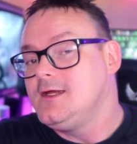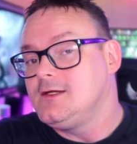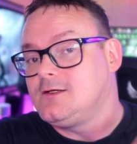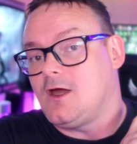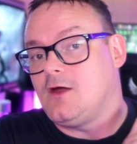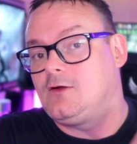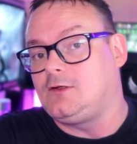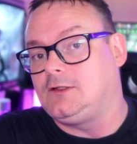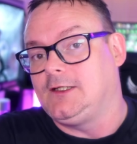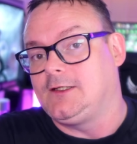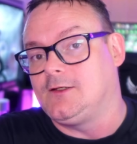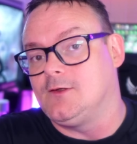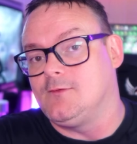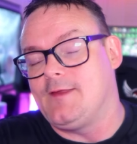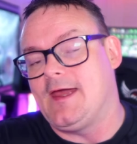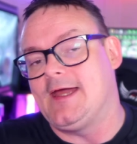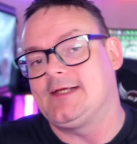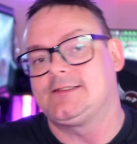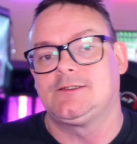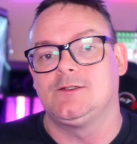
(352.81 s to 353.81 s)
Go click
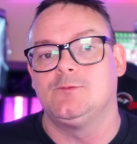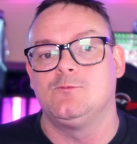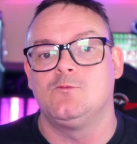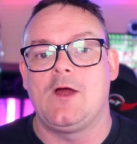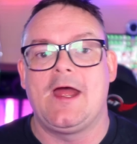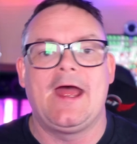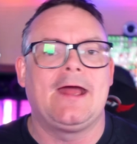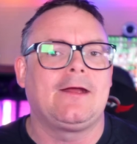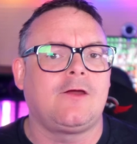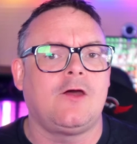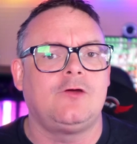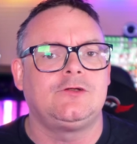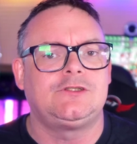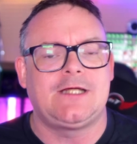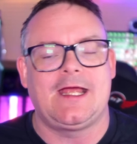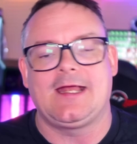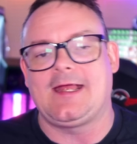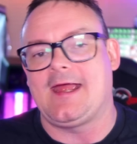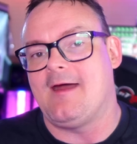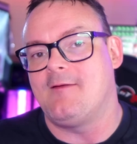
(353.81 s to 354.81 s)
up there somewhere, go
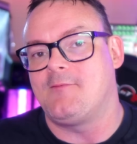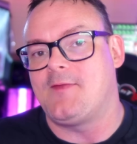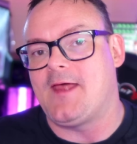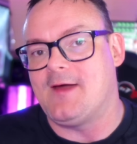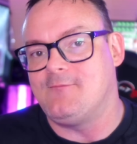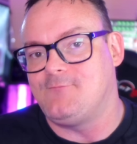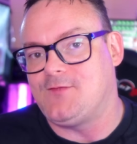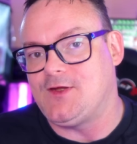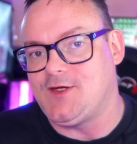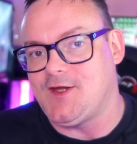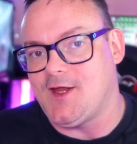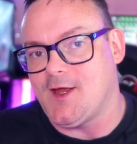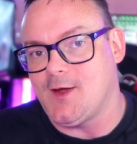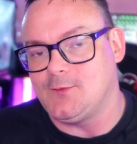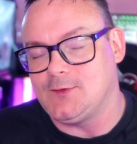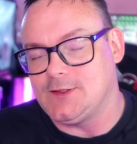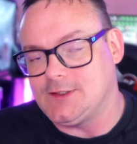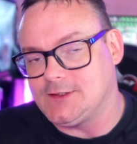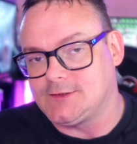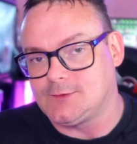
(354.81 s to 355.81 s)
check out that
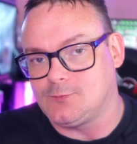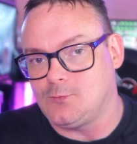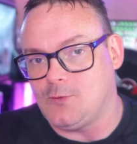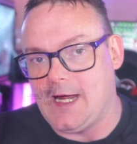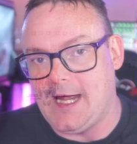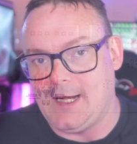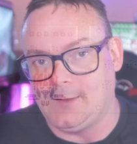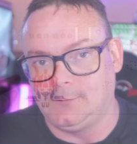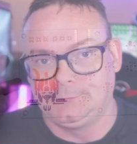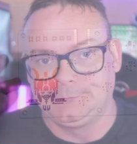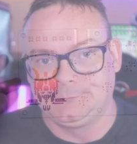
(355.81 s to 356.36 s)
video as well.